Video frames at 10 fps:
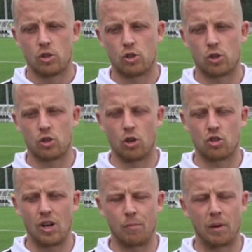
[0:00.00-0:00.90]
Just sort of
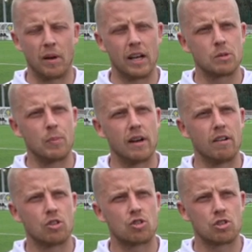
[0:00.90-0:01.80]
try and bring my
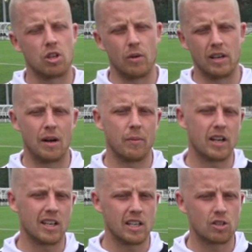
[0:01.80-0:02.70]
experience, just slow it down when
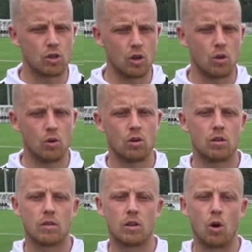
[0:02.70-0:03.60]
it needs to,
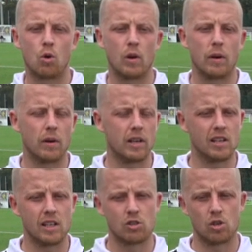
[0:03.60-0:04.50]
go quick when it
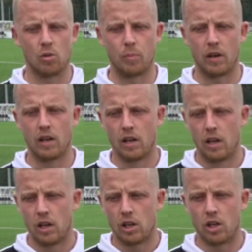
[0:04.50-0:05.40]
needs to. But,
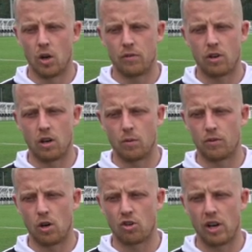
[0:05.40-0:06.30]
you know, we've got
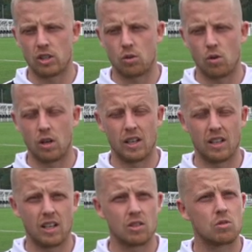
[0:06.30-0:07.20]
a great squad here,
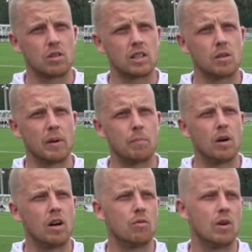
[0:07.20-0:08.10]
and that's a big
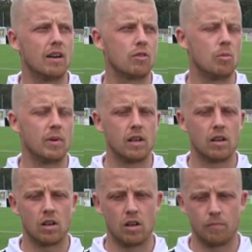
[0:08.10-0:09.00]
part of why I've come here.
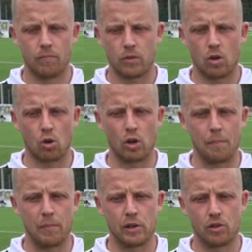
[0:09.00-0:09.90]
Got good
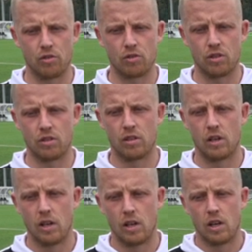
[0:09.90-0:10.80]
ambitions, and,
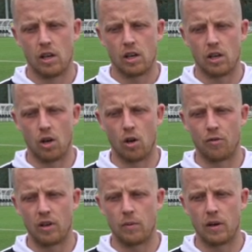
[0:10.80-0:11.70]
you know,
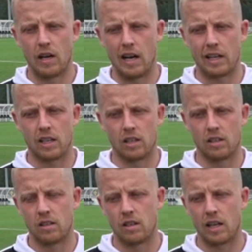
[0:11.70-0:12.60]
hopefully I can
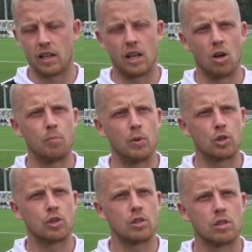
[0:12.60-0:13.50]
help
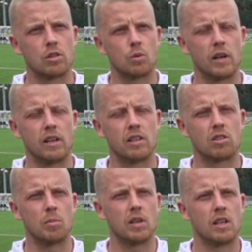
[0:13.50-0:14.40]
push to where it needs
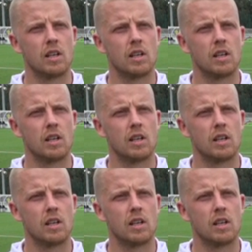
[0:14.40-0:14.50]
to be.